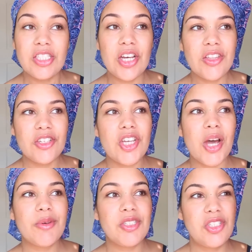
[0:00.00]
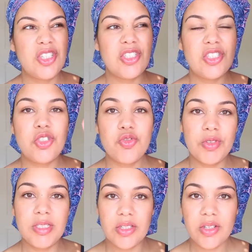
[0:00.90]
turn the shower to just a
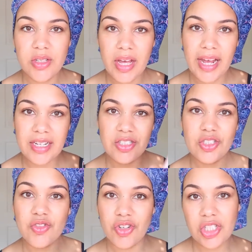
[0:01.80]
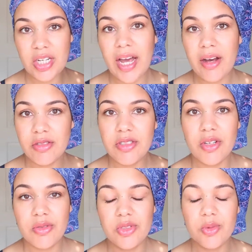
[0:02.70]
drizzle and scrunch it out,
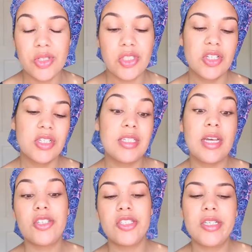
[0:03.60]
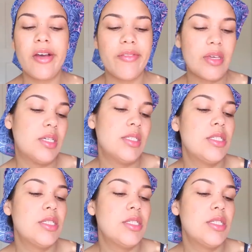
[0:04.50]
so squish to condish, I think is